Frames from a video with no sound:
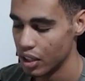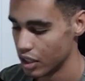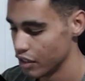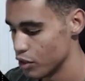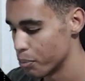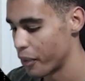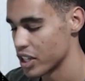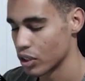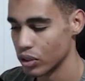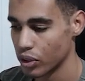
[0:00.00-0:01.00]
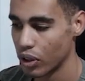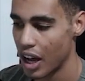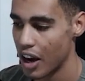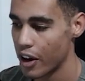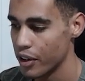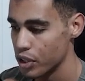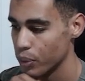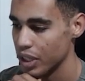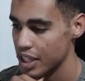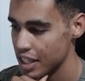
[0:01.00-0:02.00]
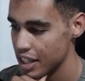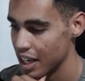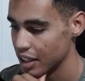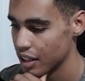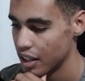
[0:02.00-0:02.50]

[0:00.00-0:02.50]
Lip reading: If you press Ctrl R, you will see that.